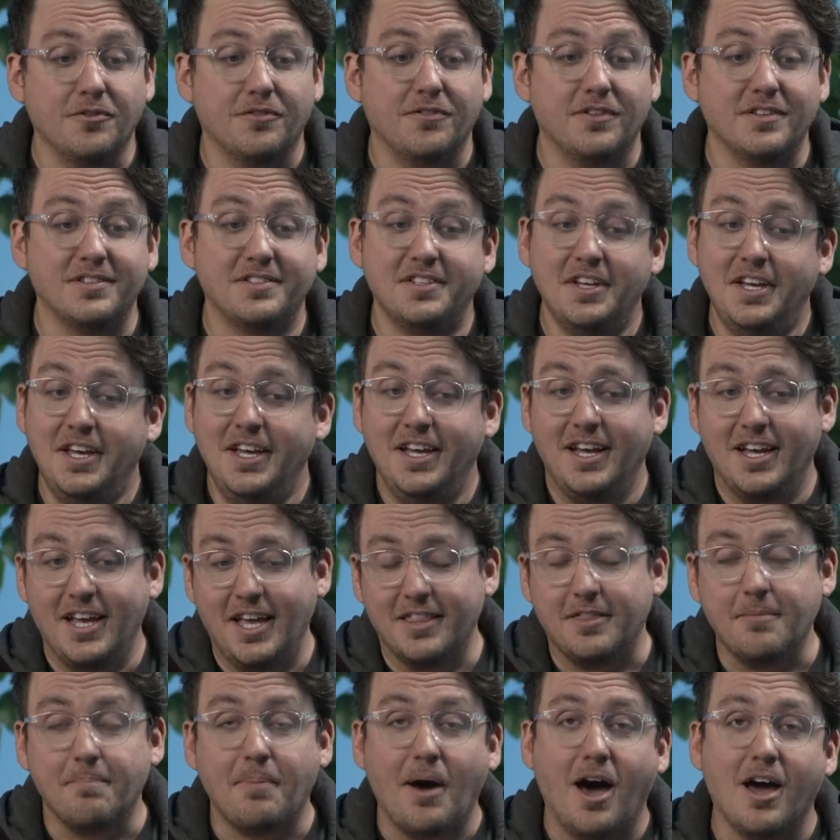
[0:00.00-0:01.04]
Is at the
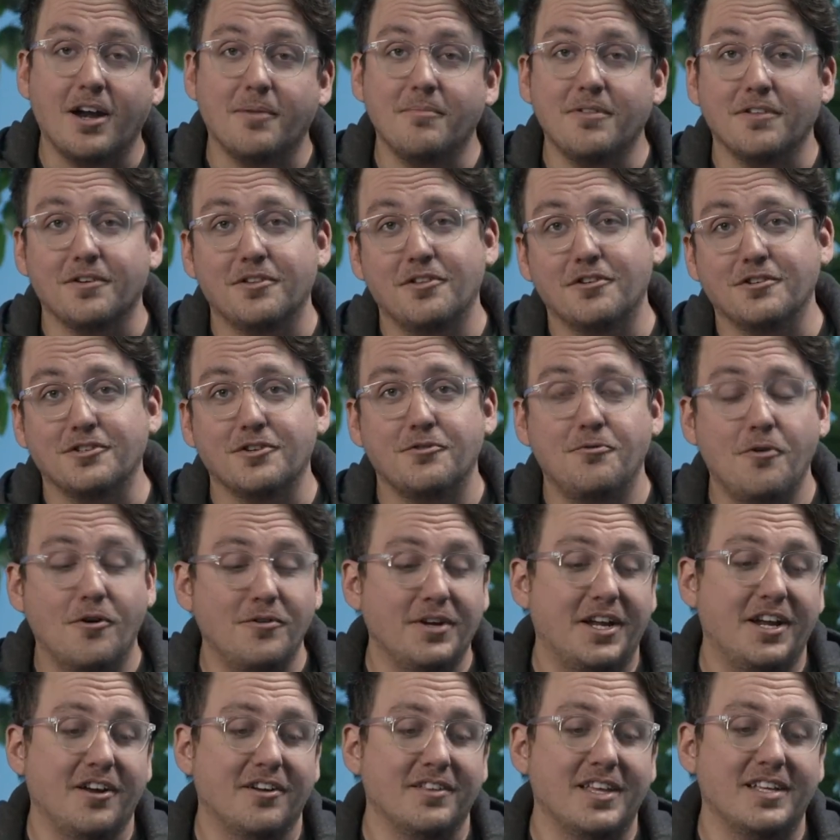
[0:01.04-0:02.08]
bottom there's a quote
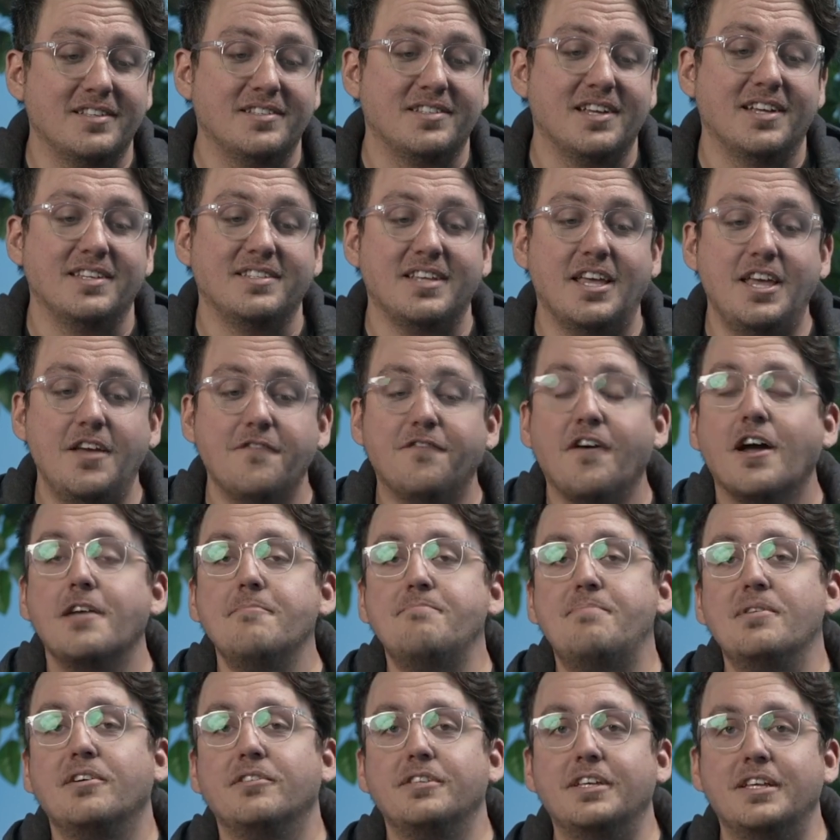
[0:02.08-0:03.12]
here that says, if I
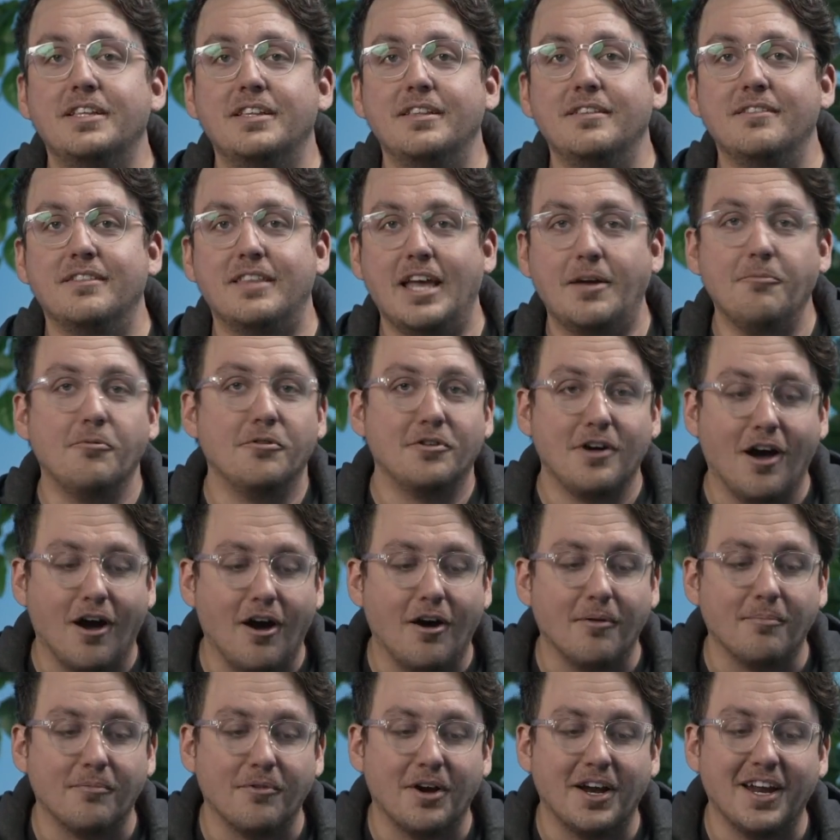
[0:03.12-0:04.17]
build it, they will
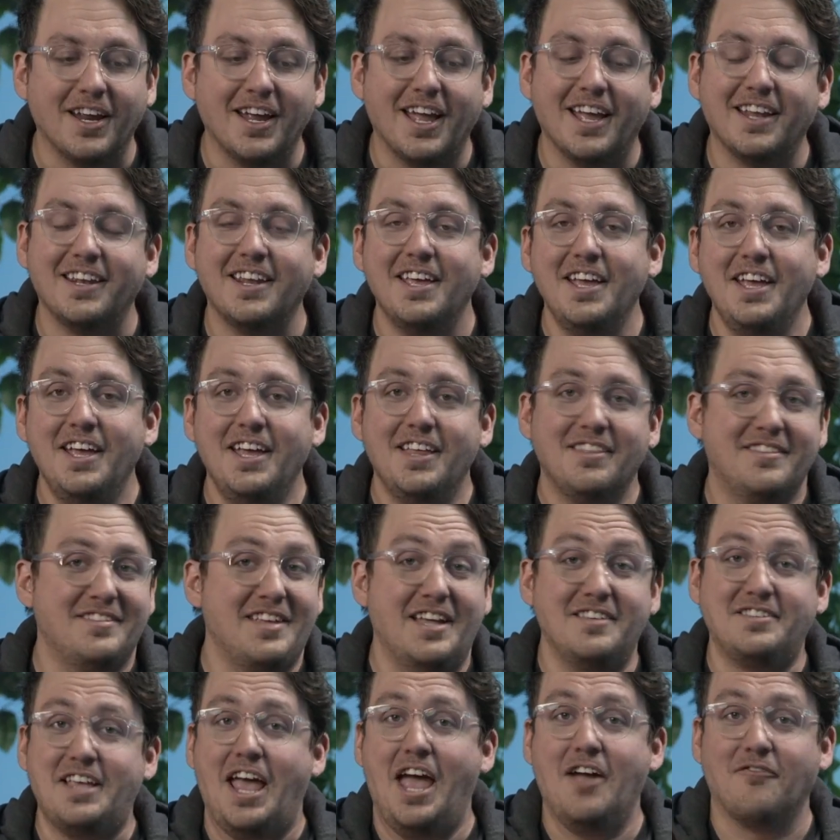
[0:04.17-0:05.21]
come, right? And it
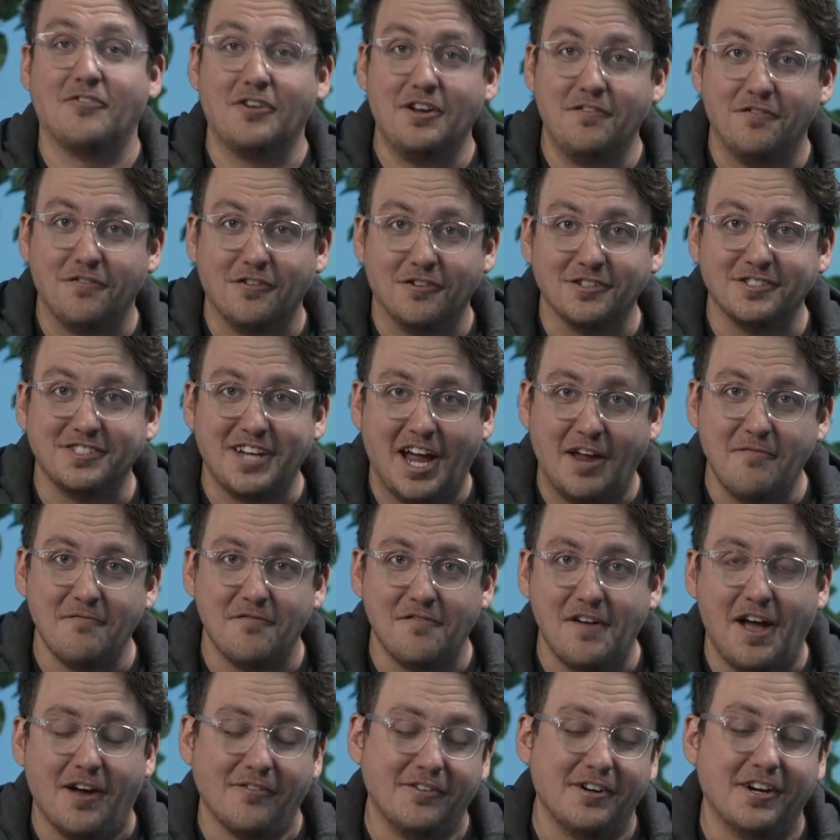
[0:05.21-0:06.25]
says every first-time
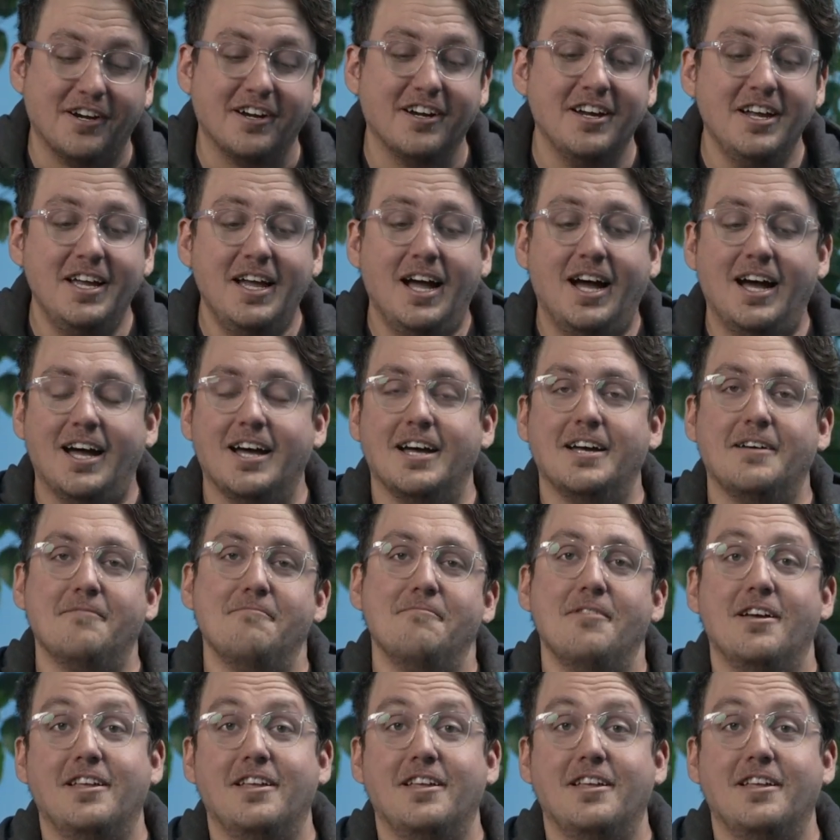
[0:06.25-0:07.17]
founder. And